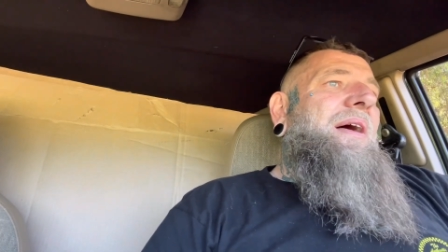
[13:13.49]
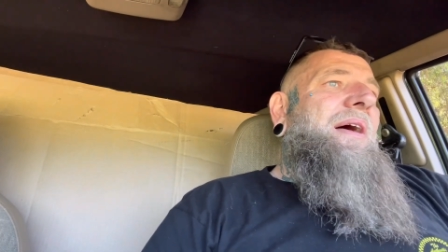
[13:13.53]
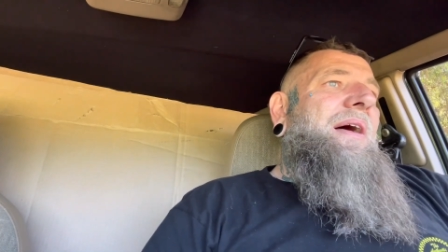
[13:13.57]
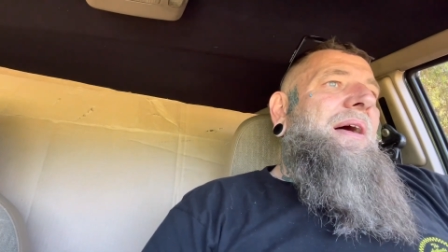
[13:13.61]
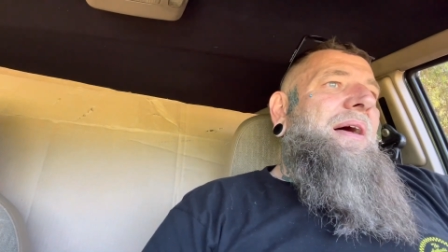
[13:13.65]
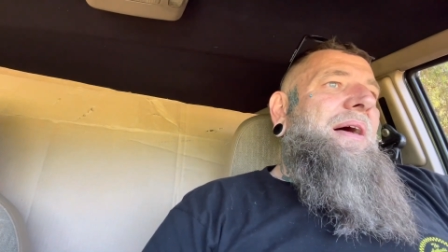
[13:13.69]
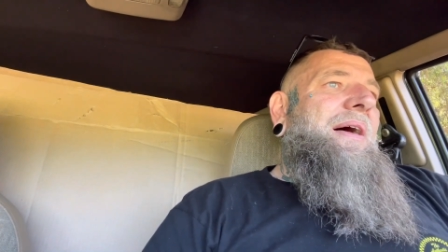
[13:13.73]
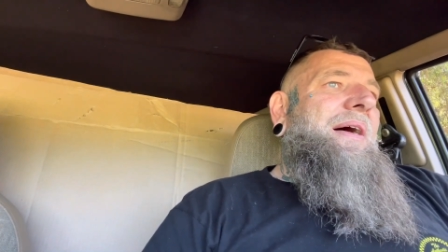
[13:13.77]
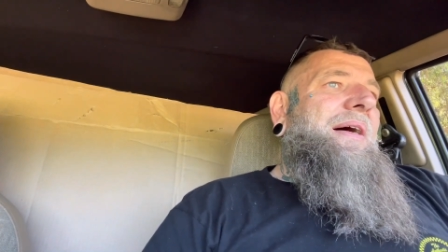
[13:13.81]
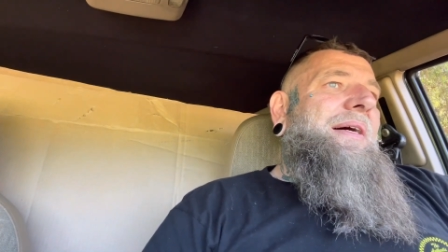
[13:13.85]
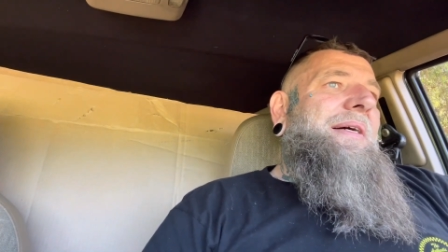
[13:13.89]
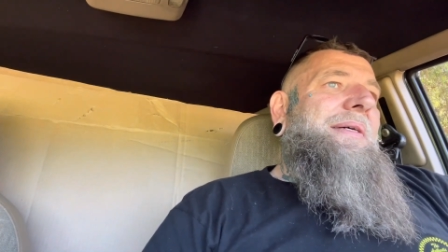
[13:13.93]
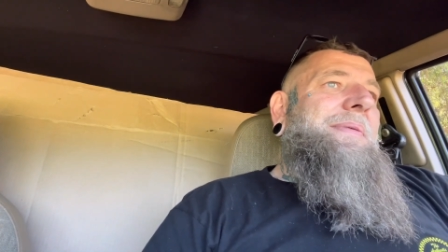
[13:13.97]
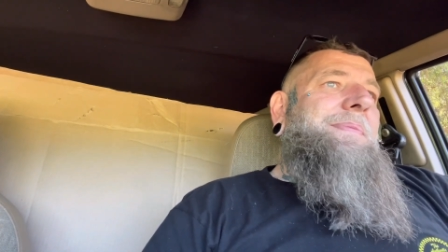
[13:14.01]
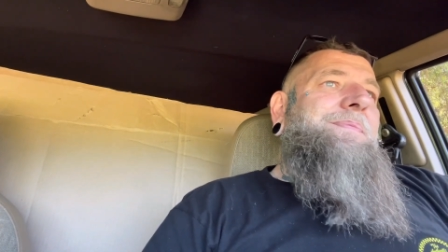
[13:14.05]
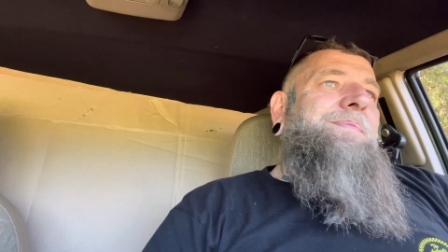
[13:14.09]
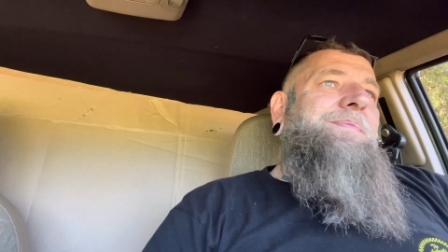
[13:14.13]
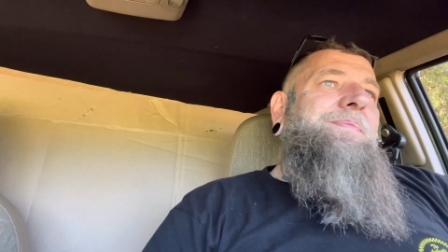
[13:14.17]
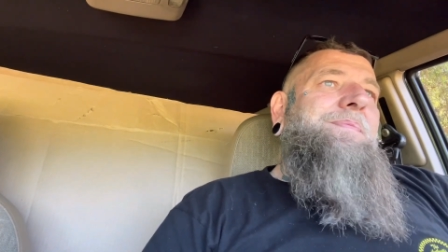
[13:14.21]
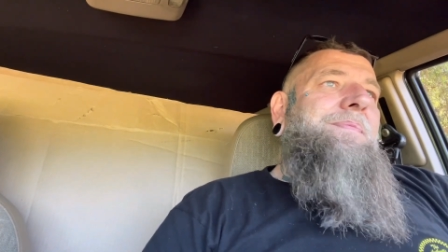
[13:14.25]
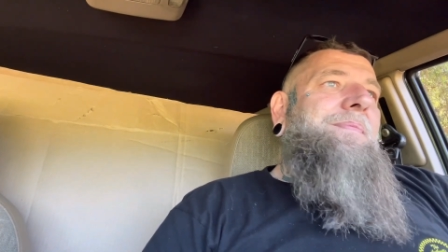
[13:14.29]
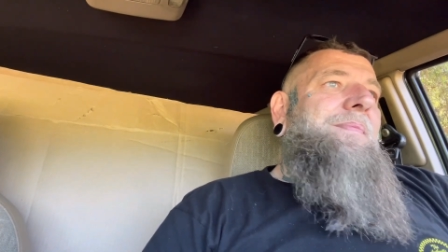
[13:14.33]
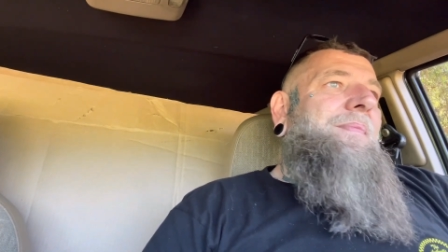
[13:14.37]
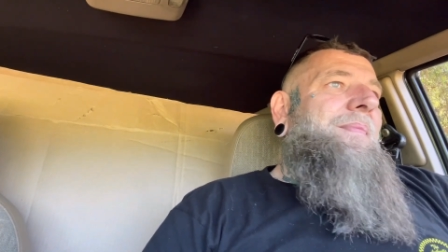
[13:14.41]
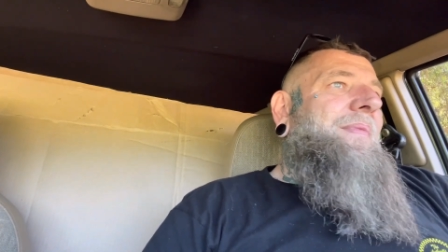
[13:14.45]
Uh,
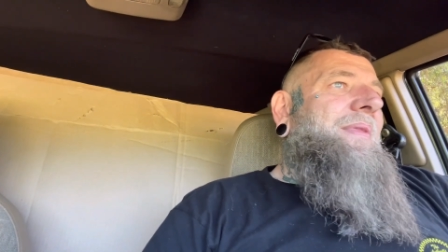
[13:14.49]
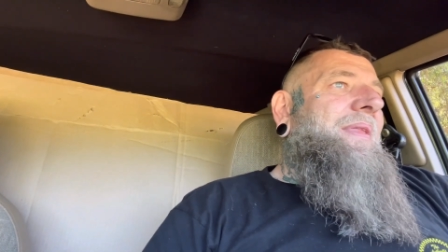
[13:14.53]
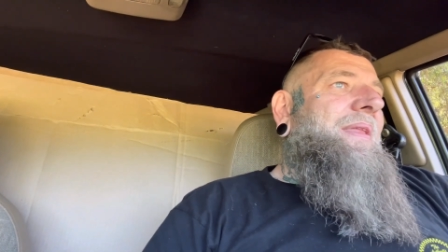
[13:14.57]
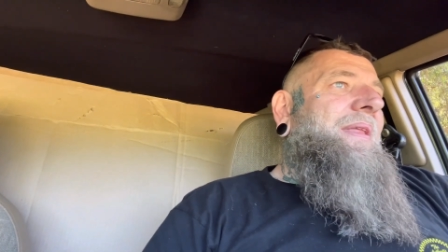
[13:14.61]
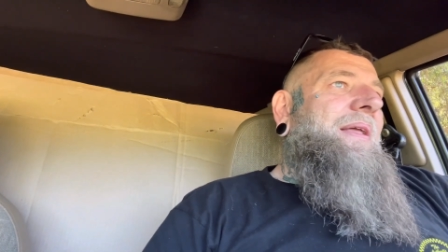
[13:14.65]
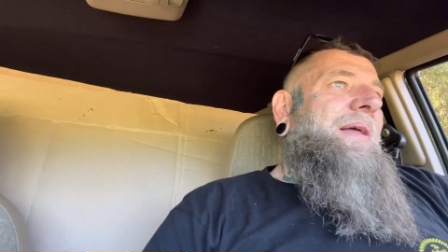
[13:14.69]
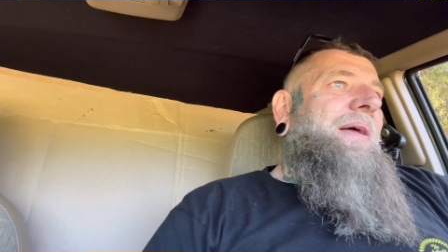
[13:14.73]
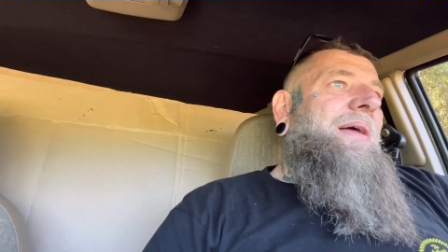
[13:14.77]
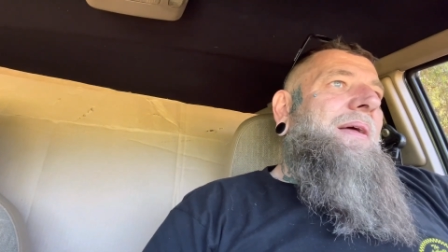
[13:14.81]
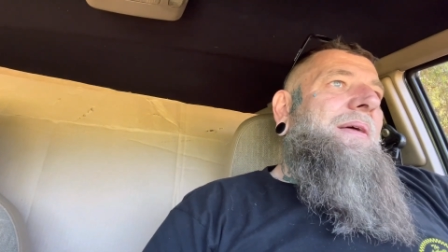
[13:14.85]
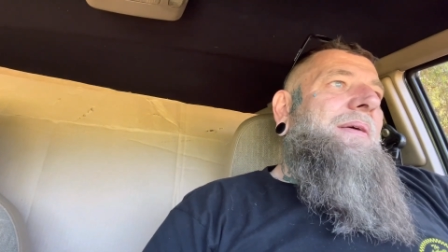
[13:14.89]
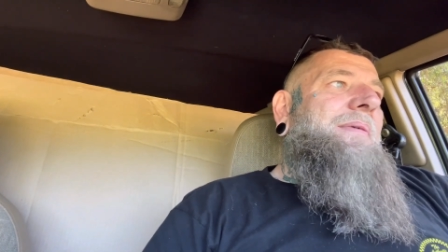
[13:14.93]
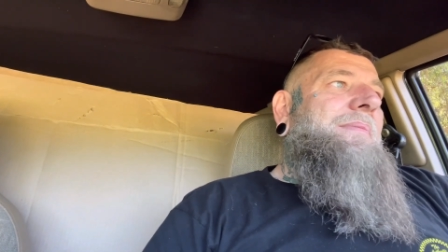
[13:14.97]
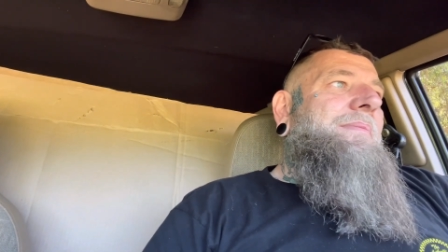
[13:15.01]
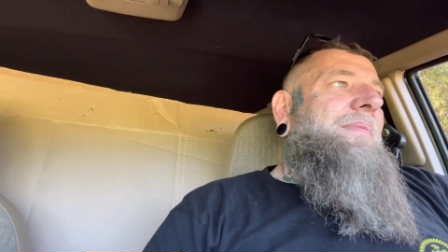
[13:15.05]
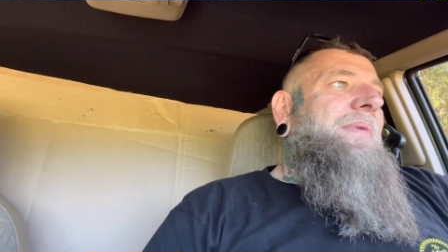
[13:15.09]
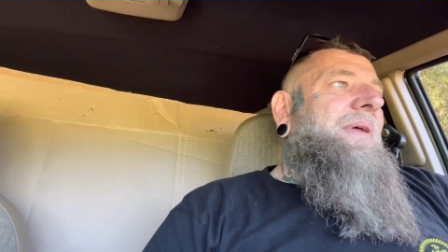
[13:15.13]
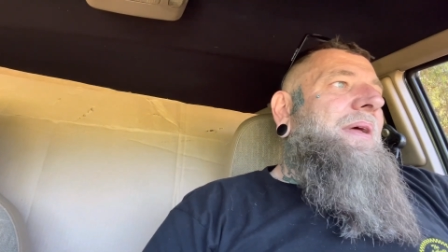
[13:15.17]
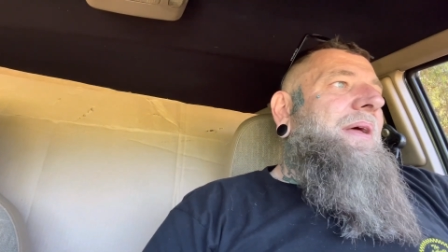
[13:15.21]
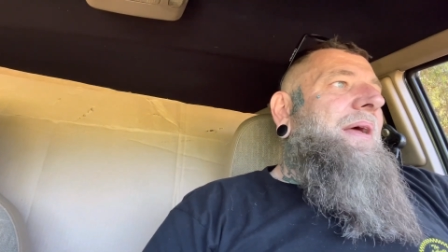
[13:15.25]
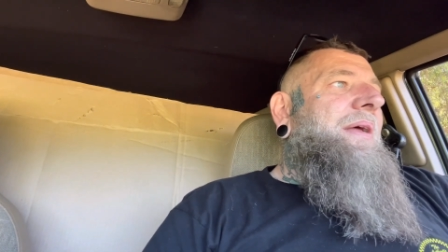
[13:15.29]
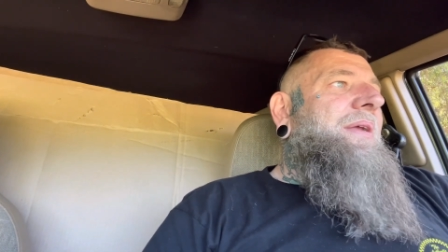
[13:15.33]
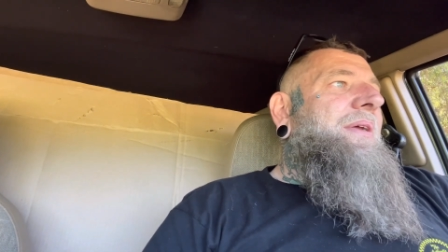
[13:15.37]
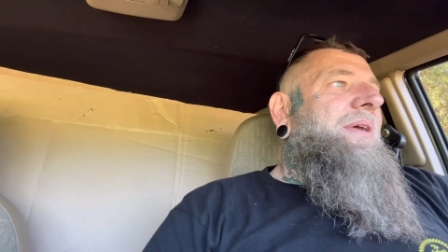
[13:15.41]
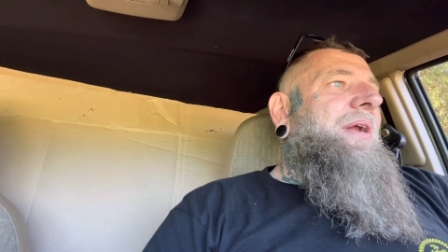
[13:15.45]

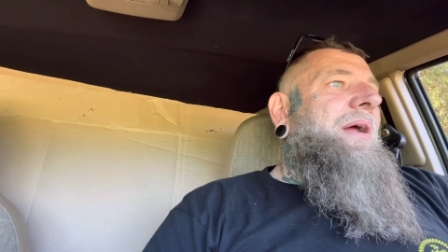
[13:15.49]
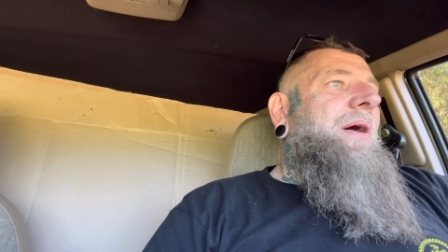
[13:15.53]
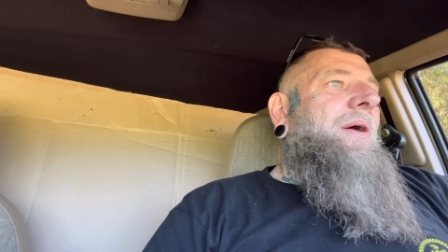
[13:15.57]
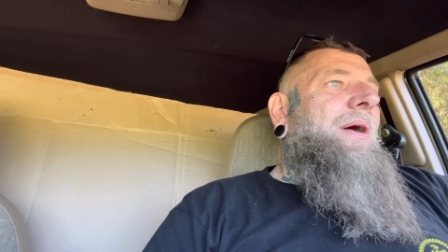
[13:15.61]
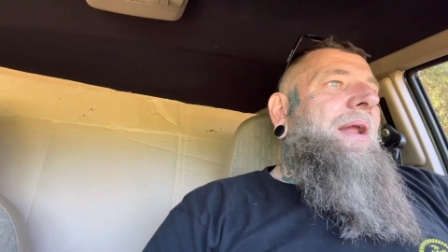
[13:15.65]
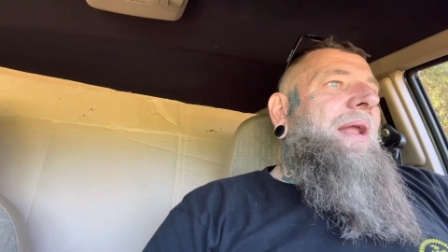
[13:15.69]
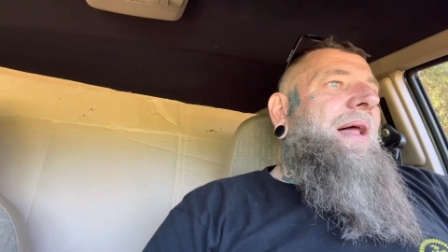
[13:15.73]
and, you know,